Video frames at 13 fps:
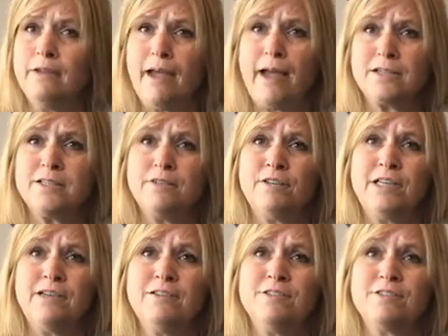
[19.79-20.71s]

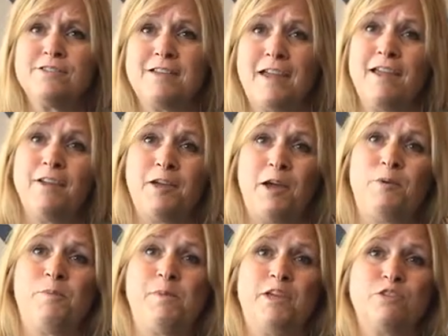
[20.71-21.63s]
activities, and how we
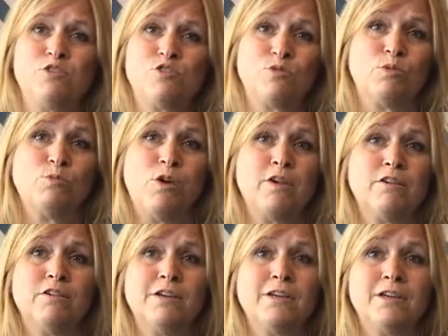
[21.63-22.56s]
manage
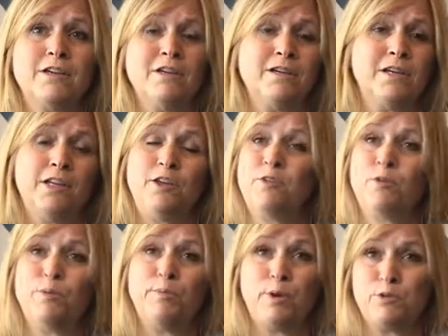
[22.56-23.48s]
stormwater, it can
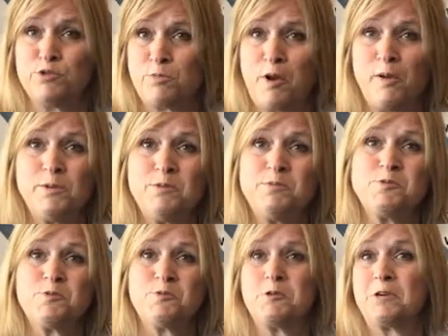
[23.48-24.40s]
either pose problems
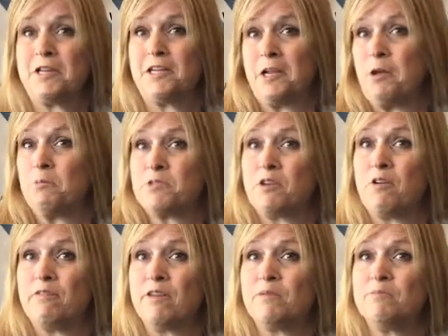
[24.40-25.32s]
or it can help
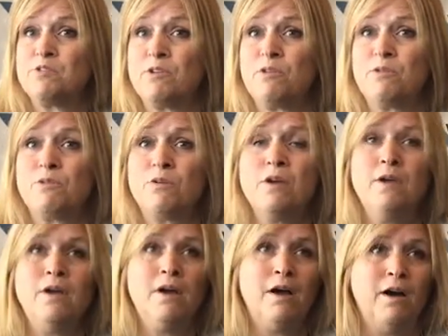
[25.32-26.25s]
solve them. So
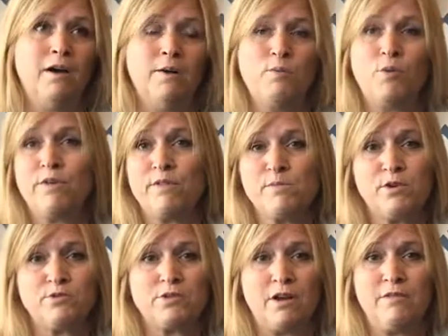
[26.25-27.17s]
one of the
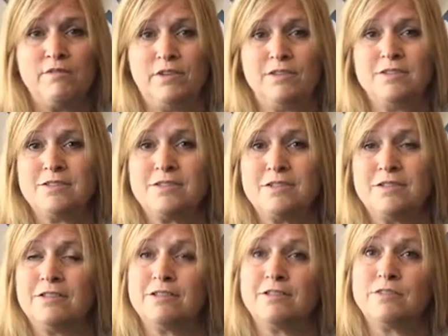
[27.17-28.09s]
most obvious
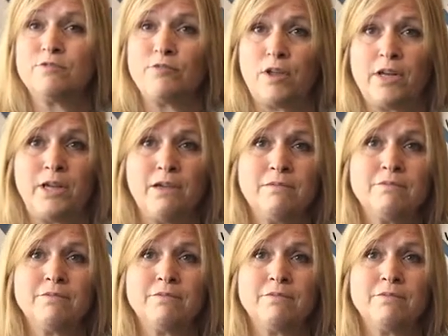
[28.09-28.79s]
is flooding.